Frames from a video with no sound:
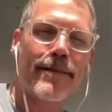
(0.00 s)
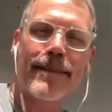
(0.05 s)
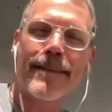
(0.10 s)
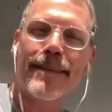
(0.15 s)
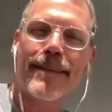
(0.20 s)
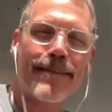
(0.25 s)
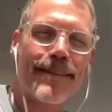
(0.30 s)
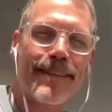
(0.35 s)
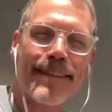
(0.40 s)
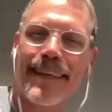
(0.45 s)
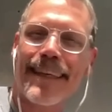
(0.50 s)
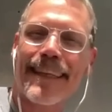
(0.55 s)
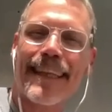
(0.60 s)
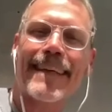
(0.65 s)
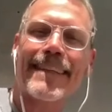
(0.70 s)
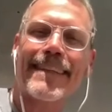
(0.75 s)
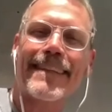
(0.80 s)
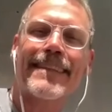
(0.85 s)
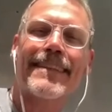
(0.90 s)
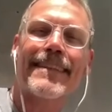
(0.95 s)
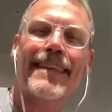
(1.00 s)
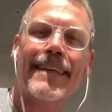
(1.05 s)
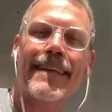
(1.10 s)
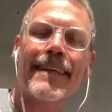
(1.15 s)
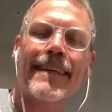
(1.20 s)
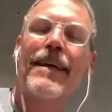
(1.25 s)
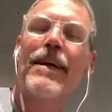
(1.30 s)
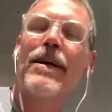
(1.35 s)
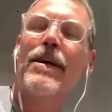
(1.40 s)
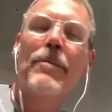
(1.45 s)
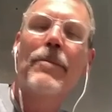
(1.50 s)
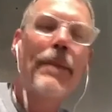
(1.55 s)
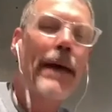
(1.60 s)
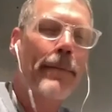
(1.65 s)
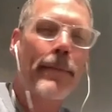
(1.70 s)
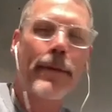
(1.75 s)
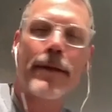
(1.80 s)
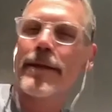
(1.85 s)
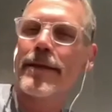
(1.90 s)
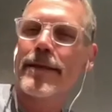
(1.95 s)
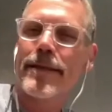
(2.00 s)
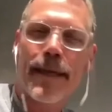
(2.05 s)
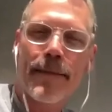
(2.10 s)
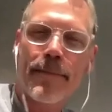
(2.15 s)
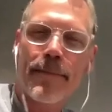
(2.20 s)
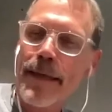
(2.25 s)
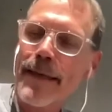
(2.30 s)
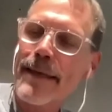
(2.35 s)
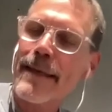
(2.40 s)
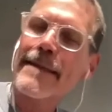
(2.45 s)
It's like that's just a Peppa, the same thing.